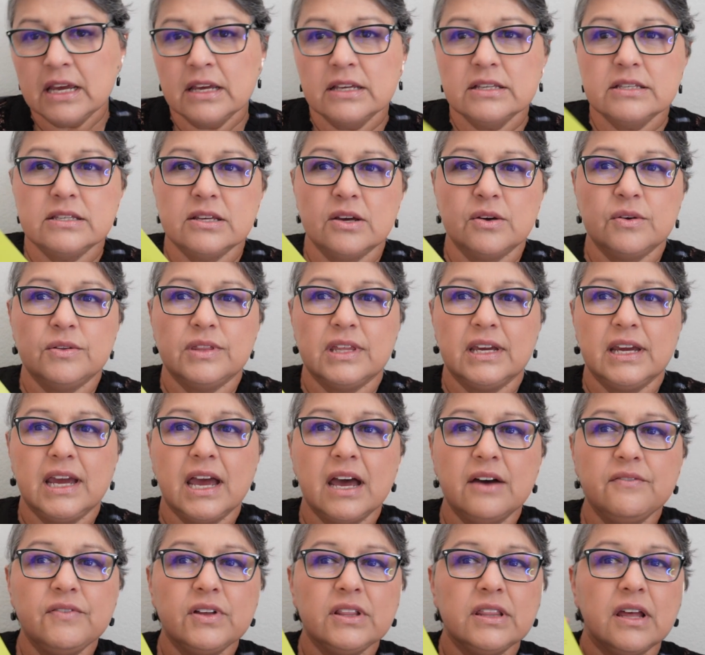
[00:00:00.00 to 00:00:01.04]
So they
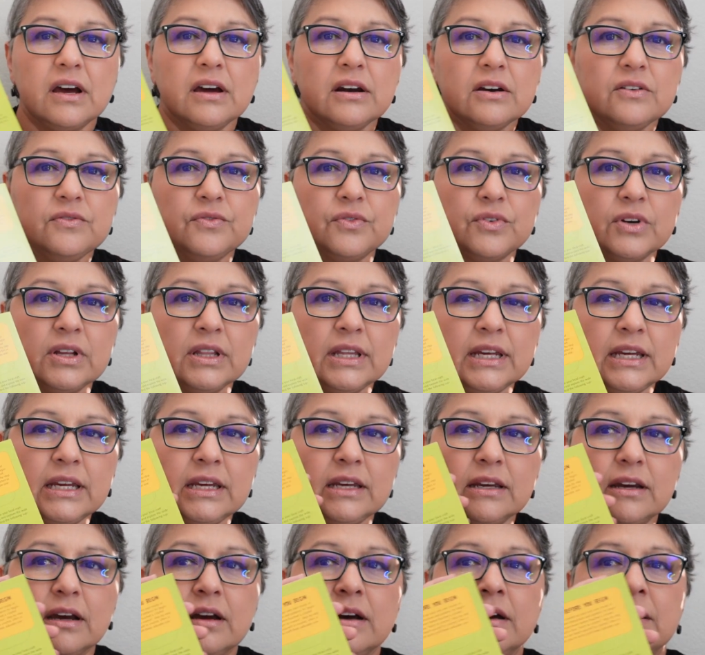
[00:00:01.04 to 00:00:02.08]
have a lot of
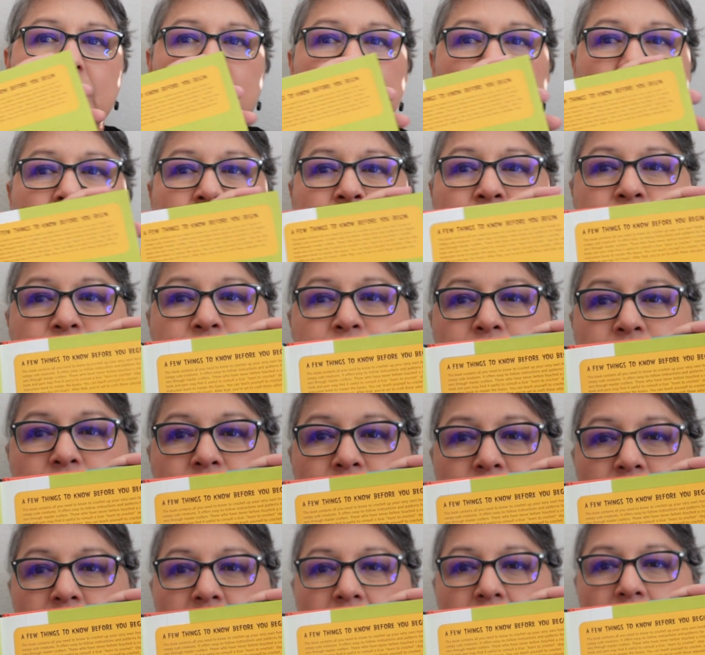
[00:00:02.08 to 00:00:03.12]
really um,
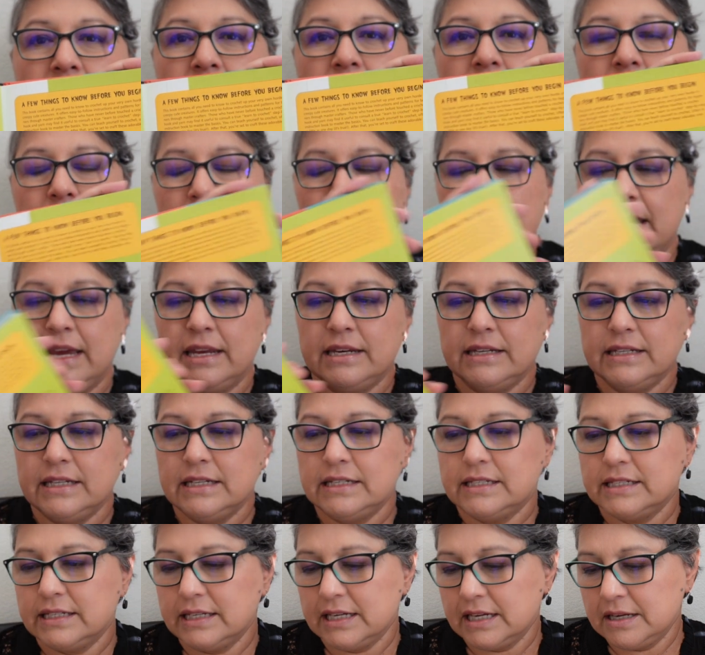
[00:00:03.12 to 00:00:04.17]

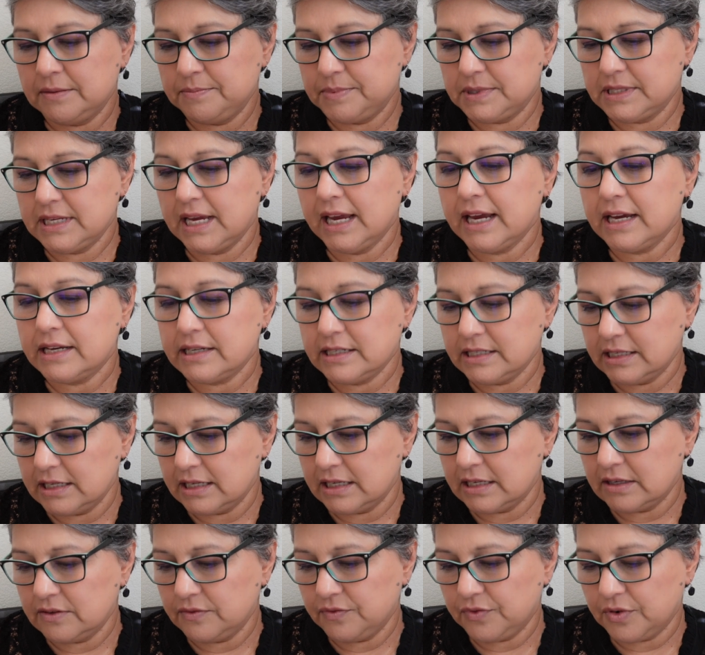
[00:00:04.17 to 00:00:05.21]
handy tips, handy
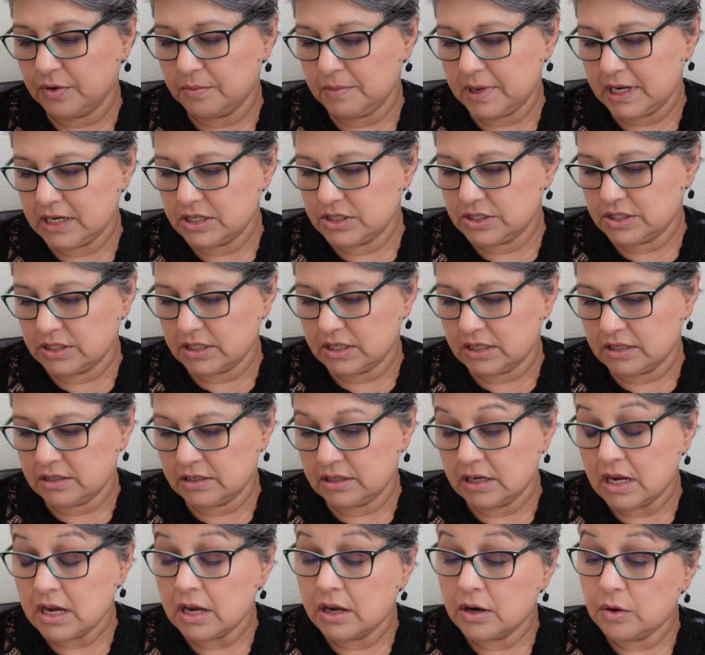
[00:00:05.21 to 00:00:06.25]

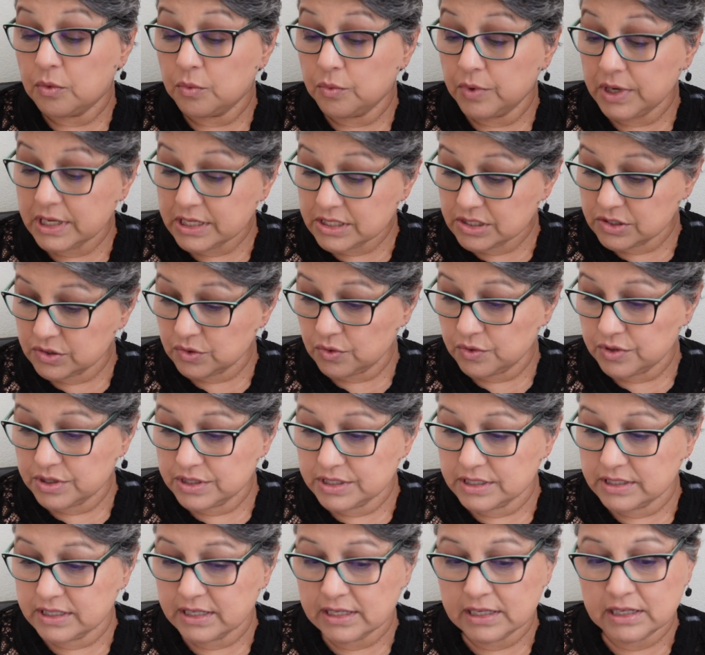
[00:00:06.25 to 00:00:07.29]
information,
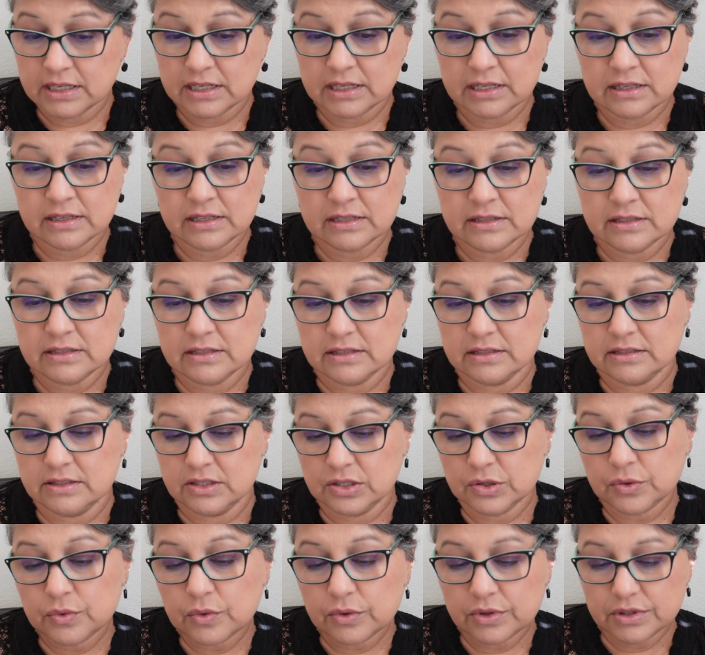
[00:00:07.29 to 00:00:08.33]
resources,
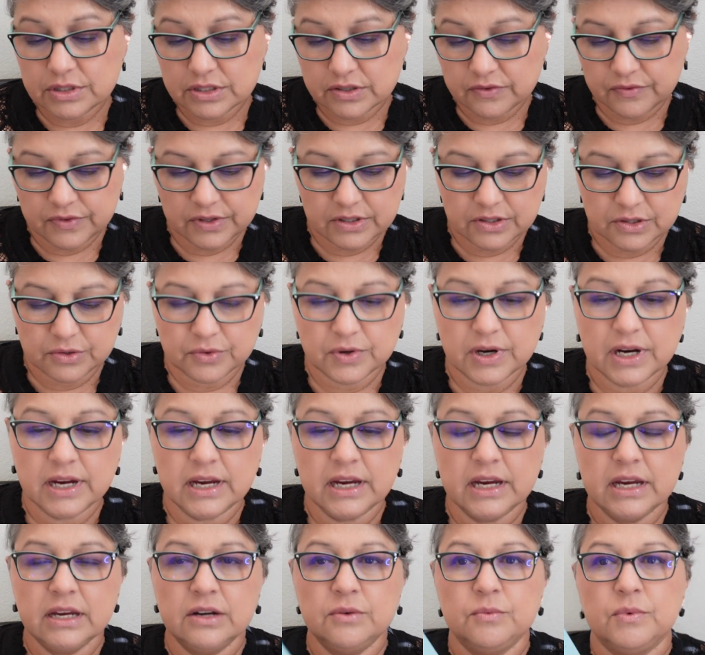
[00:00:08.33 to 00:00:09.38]
tools of the
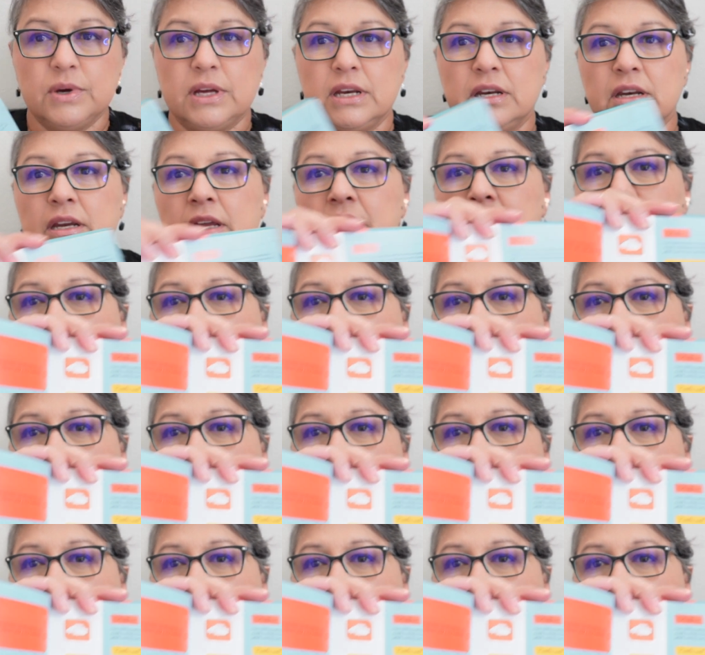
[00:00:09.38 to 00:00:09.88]
trade when